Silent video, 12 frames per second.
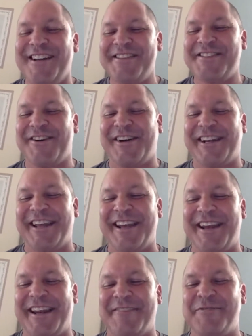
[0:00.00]
so
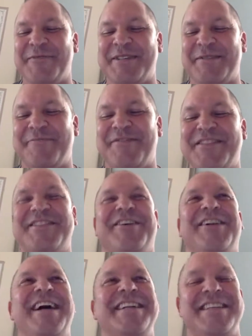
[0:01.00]
it gives me some
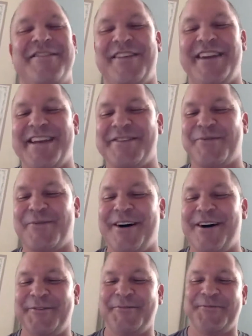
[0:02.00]
physical activity as well.